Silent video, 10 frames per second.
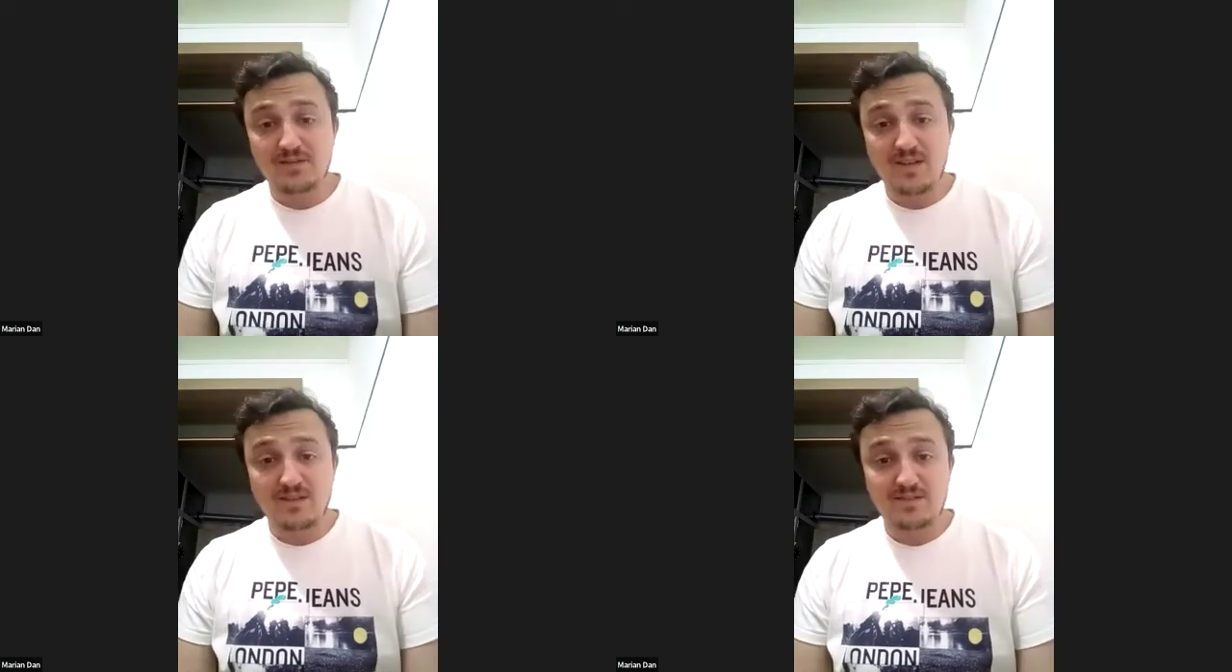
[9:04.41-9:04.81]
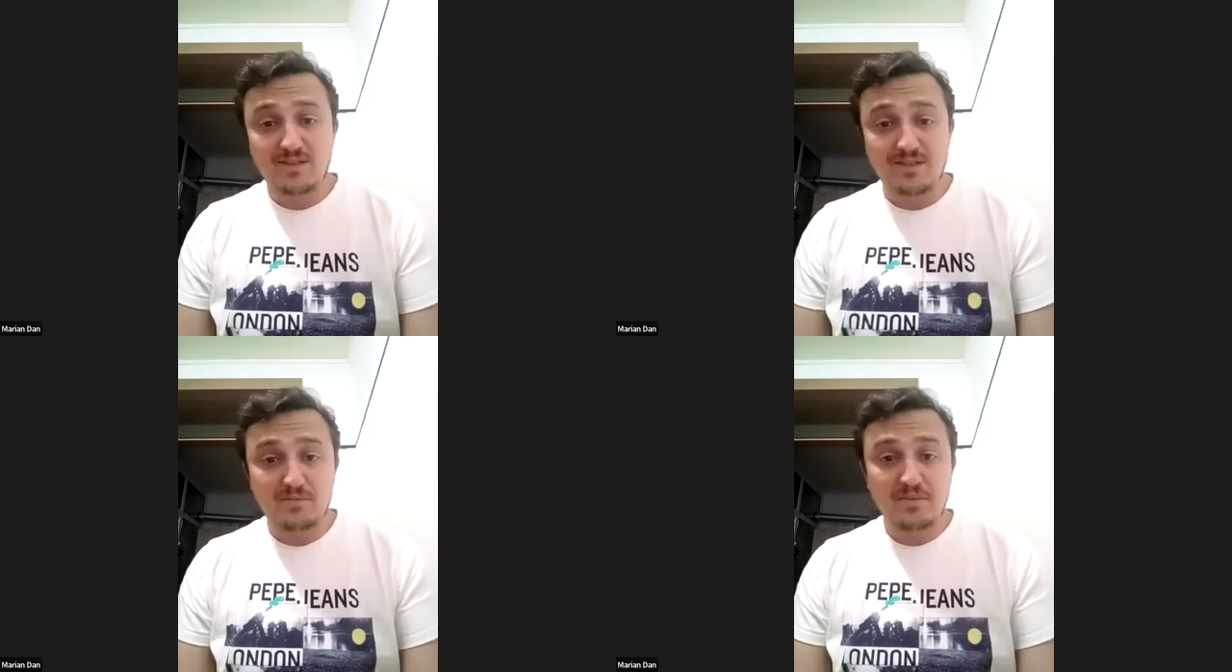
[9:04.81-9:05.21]

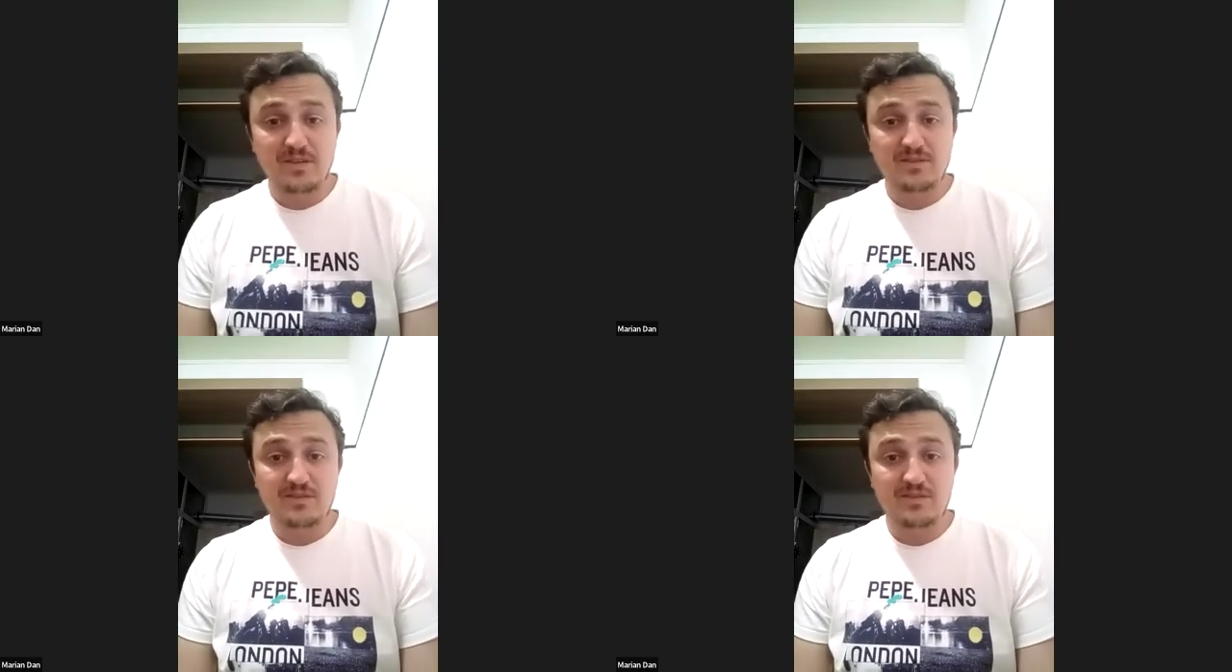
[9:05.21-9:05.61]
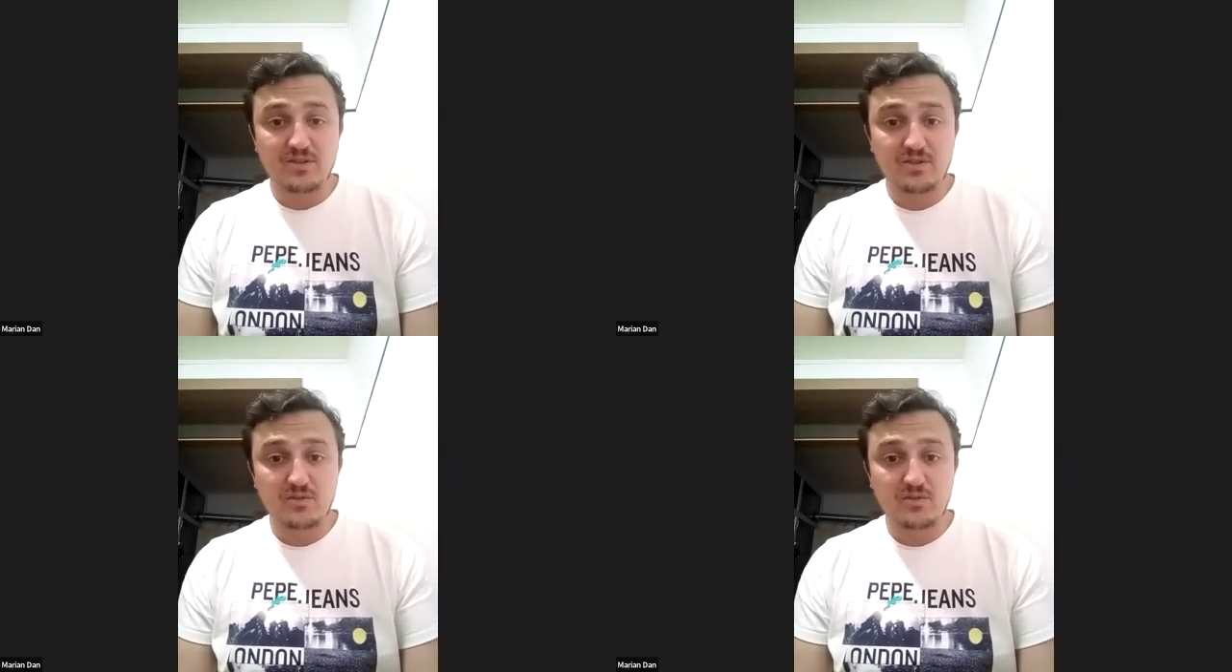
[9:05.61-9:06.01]
That's the biggest
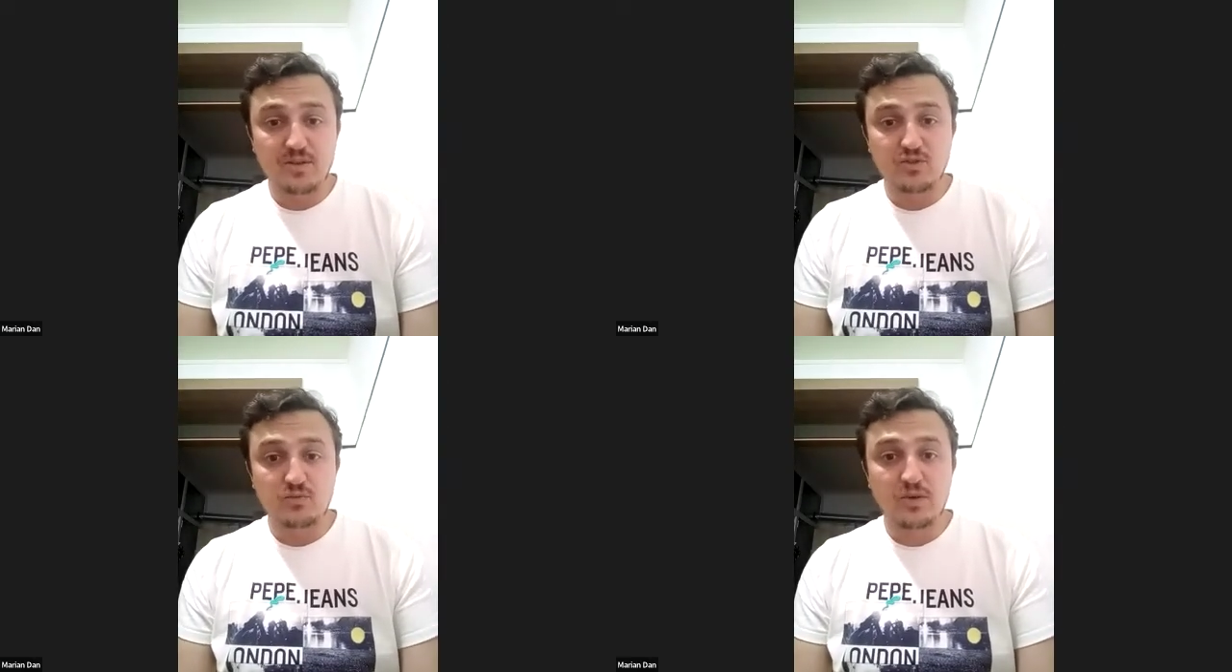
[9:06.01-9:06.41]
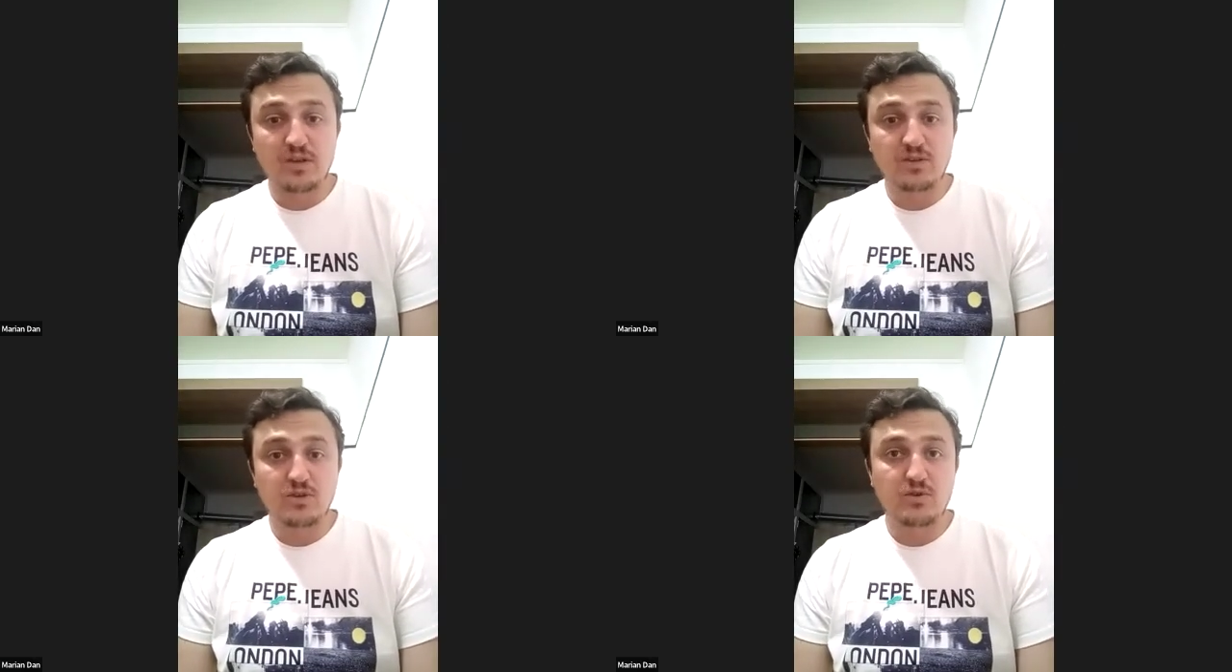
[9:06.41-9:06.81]
issue, because
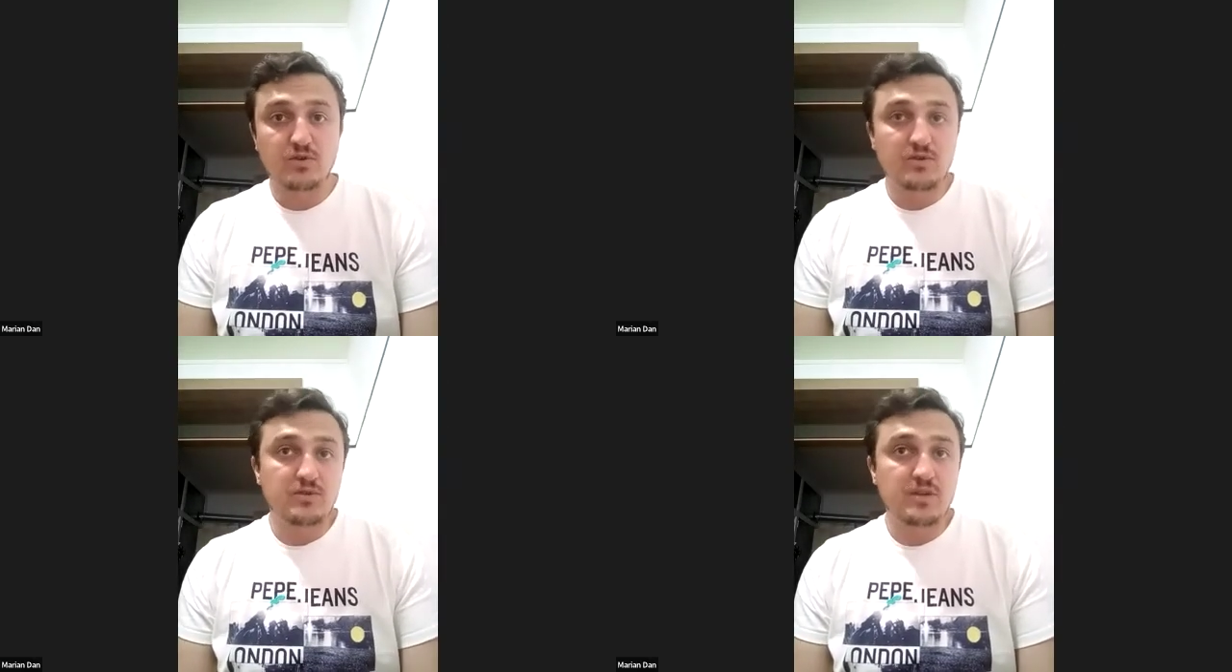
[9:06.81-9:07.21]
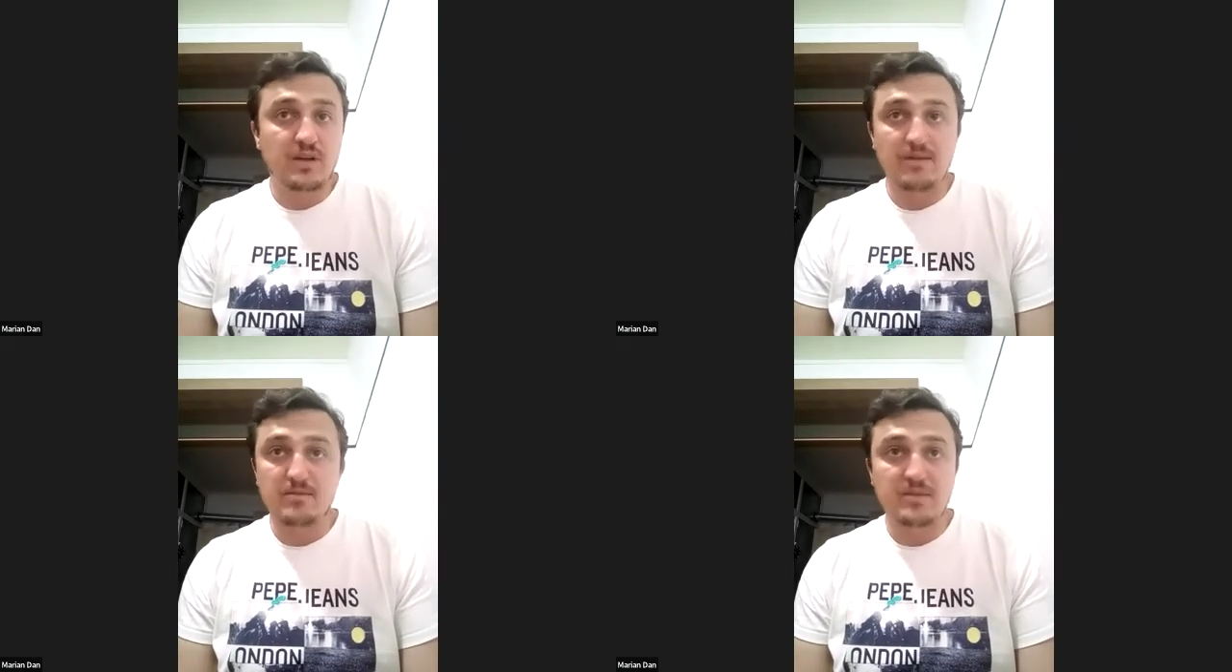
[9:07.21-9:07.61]
the
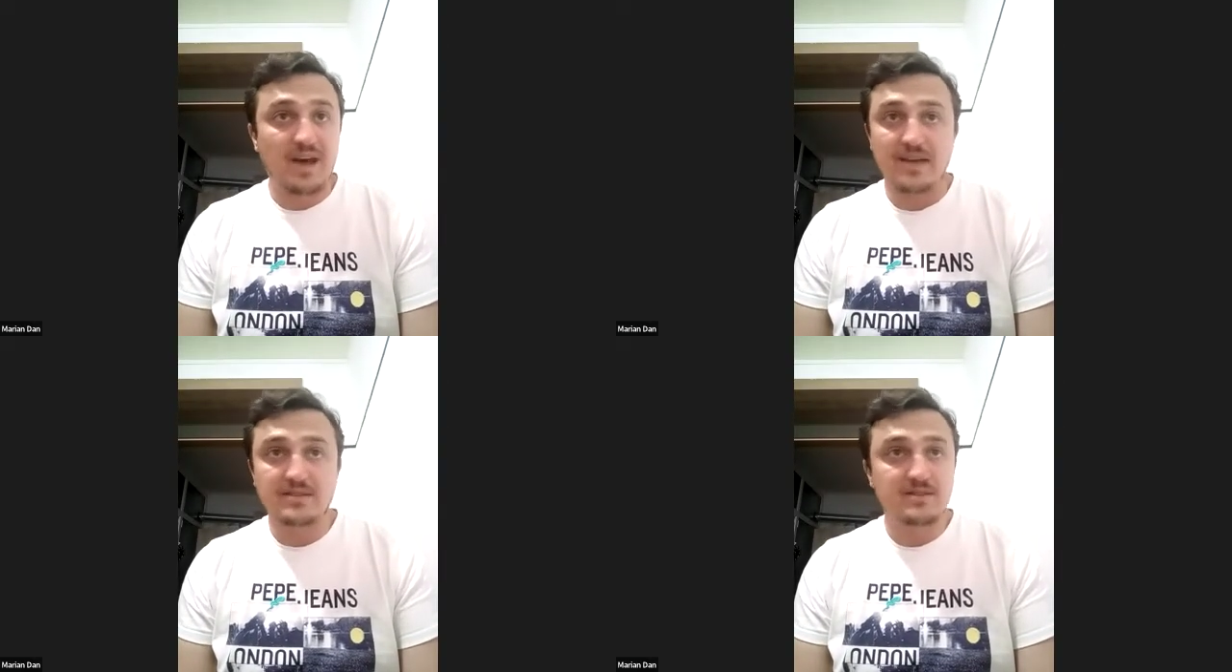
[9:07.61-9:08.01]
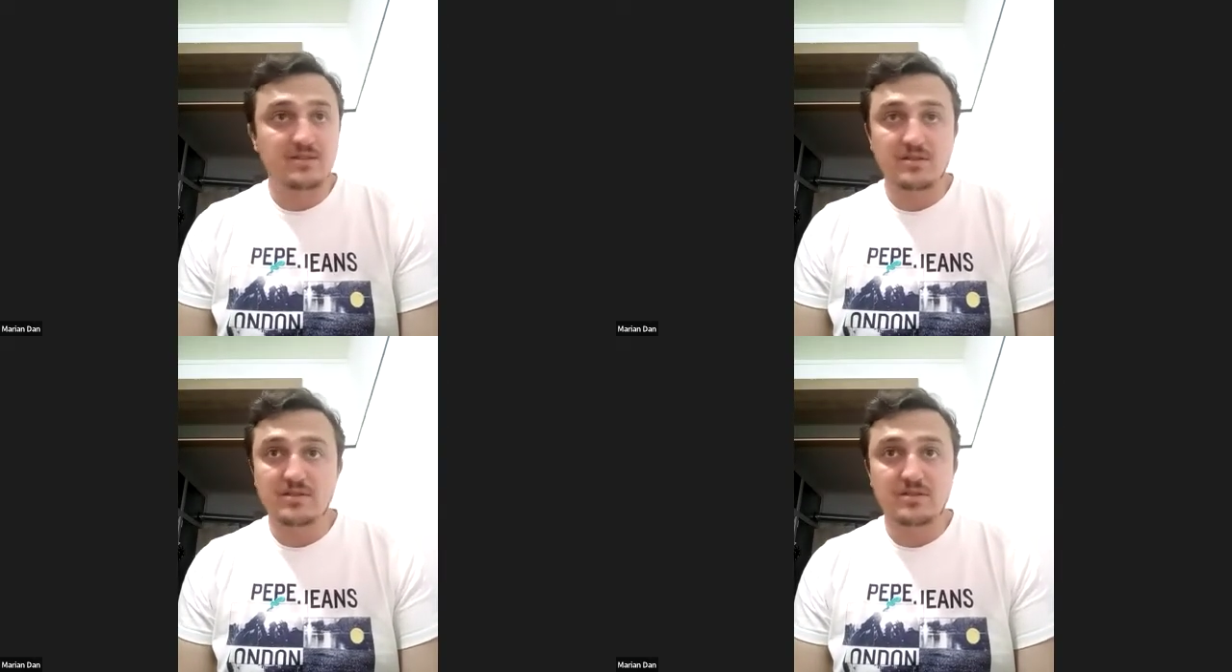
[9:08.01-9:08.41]
government
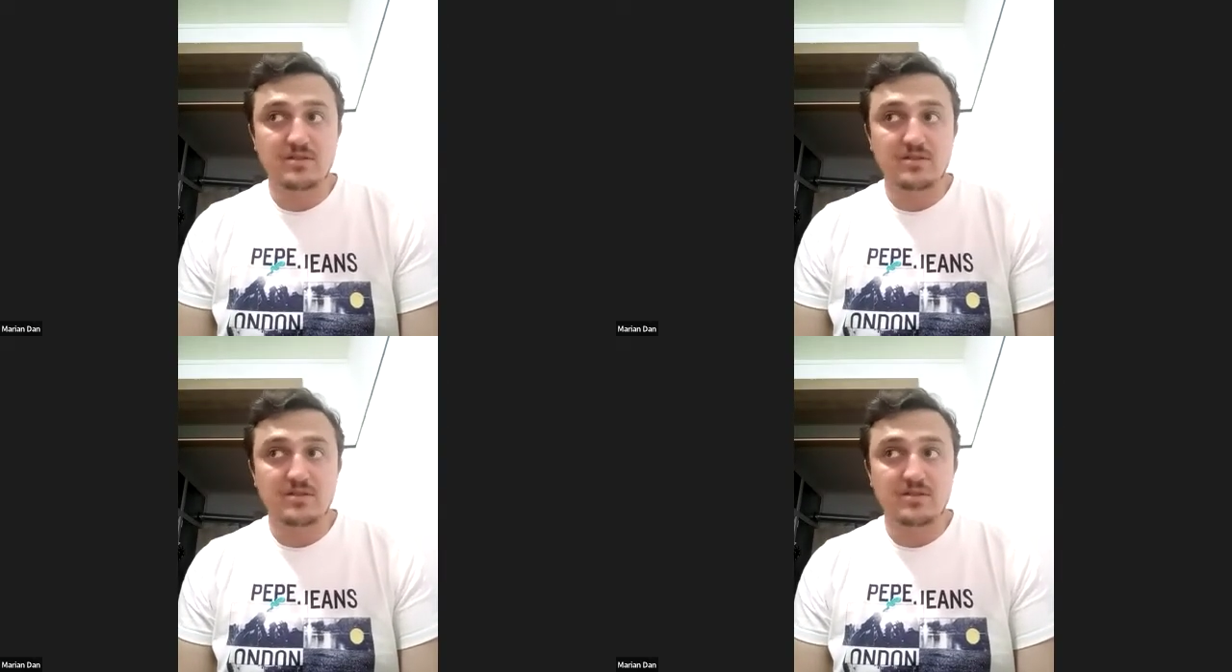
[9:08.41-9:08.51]
hasn't